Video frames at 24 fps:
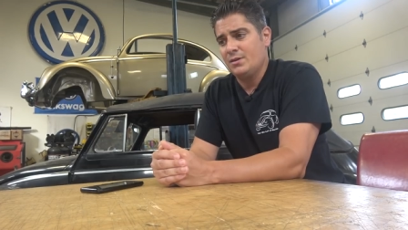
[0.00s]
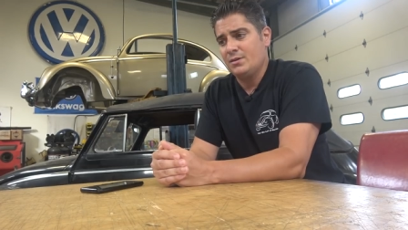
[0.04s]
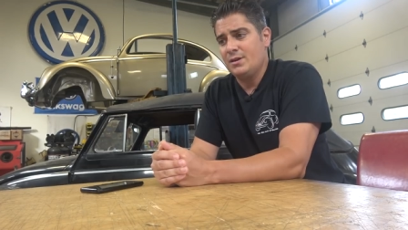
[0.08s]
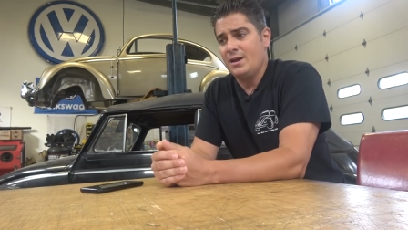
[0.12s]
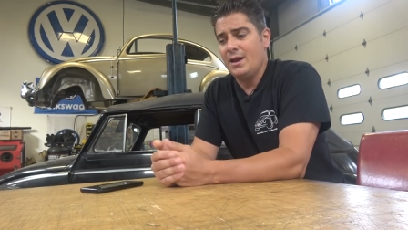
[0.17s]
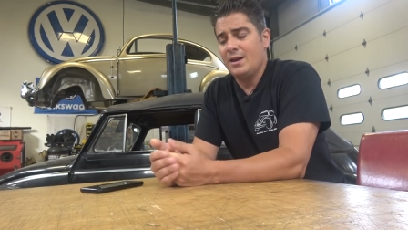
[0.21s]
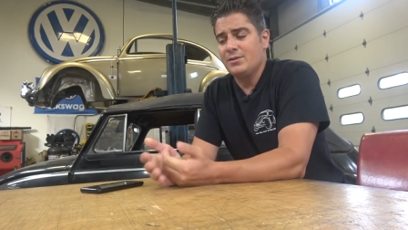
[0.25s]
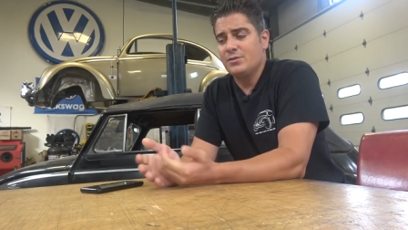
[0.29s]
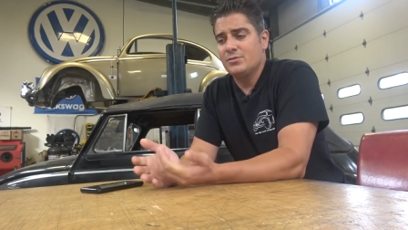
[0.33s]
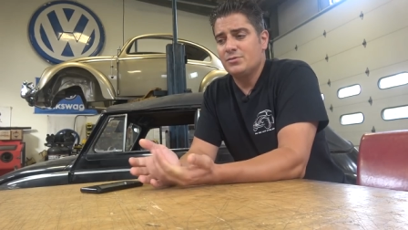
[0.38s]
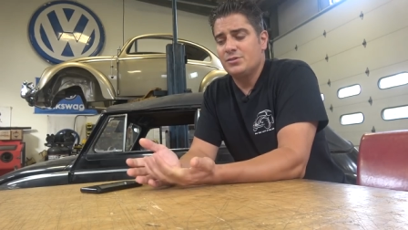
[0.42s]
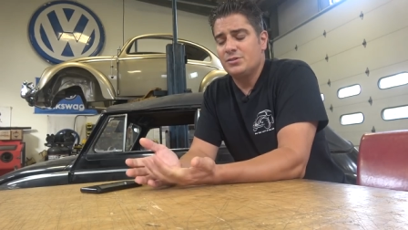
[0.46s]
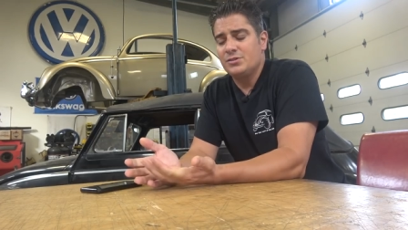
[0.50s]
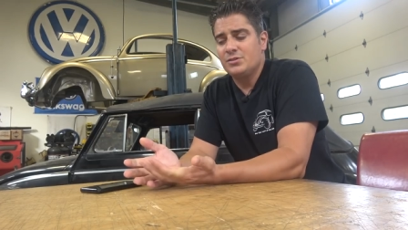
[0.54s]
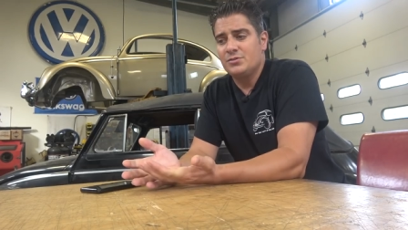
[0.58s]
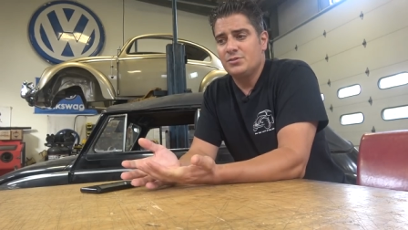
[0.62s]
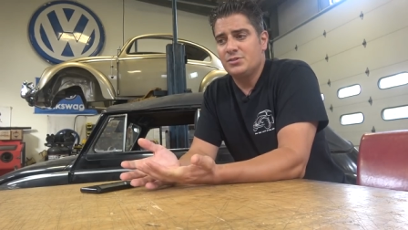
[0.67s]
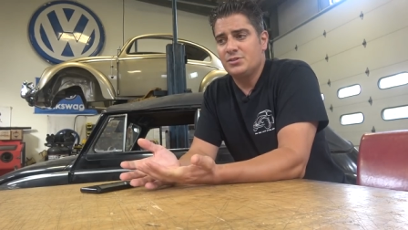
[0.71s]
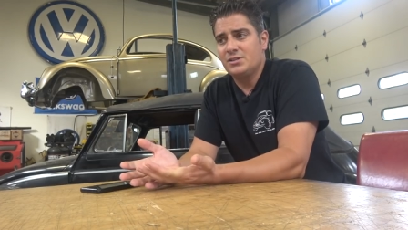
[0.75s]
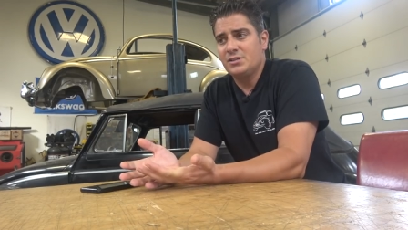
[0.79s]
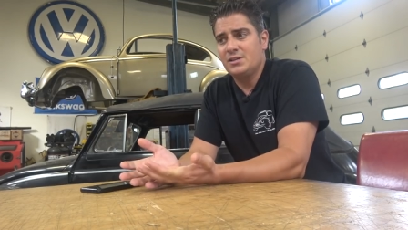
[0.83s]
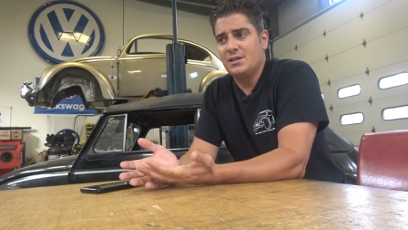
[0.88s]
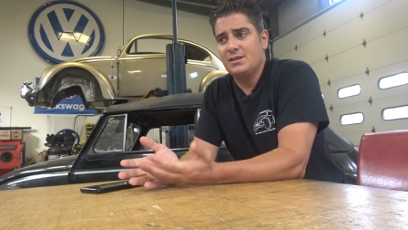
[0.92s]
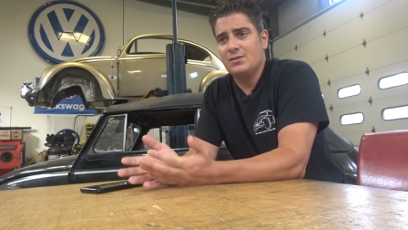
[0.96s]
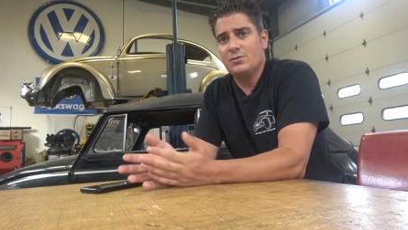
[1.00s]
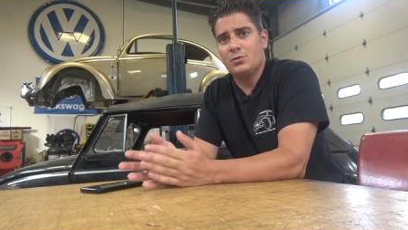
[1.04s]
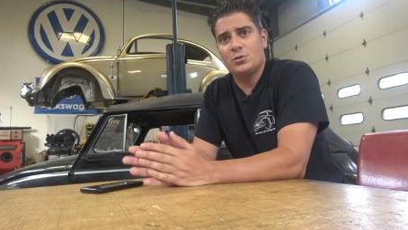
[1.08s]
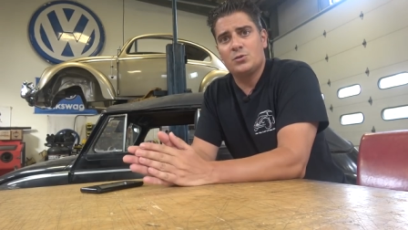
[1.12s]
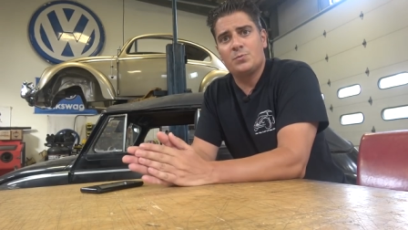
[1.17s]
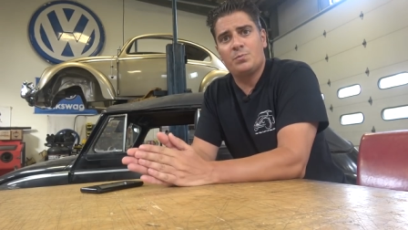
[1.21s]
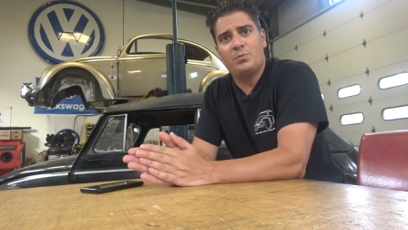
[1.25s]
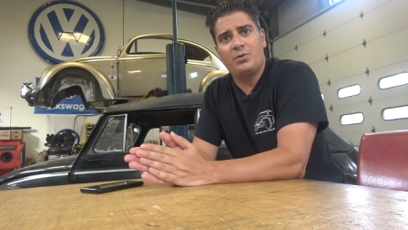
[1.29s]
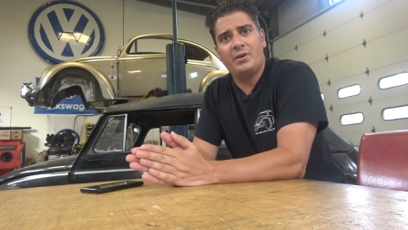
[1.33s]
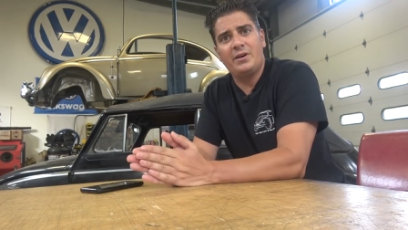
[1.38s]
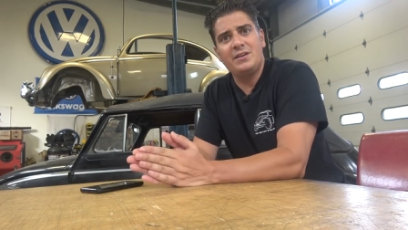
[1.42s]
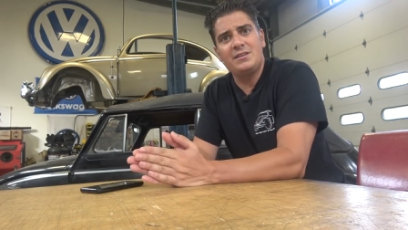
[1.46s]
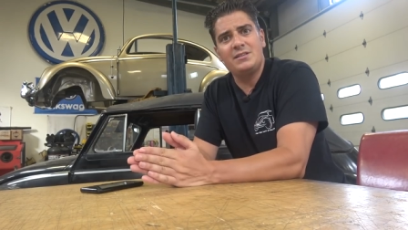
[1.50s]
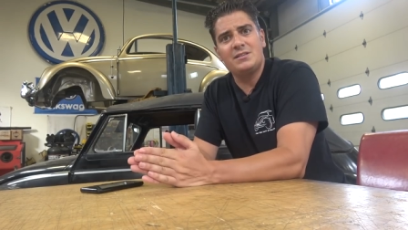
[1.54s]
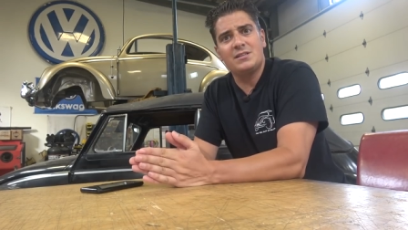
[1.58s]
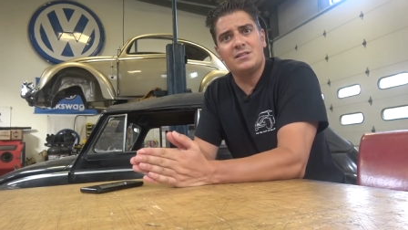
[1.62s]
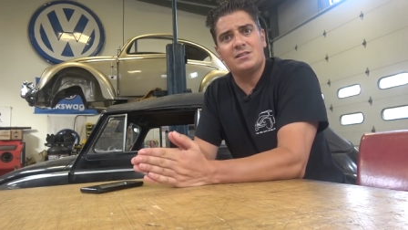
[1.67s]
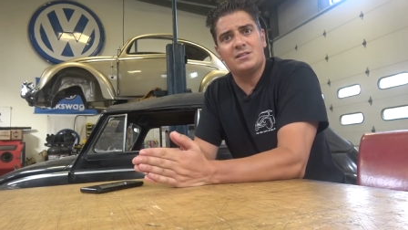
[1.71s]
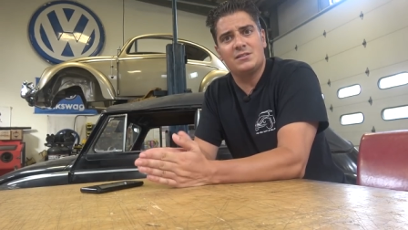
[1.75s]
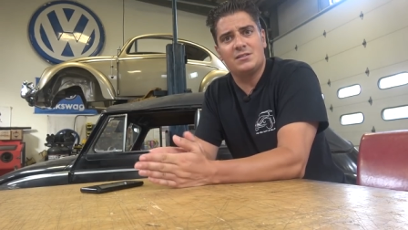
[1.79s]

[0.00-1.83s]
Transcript: yeah, you're seeing those prices.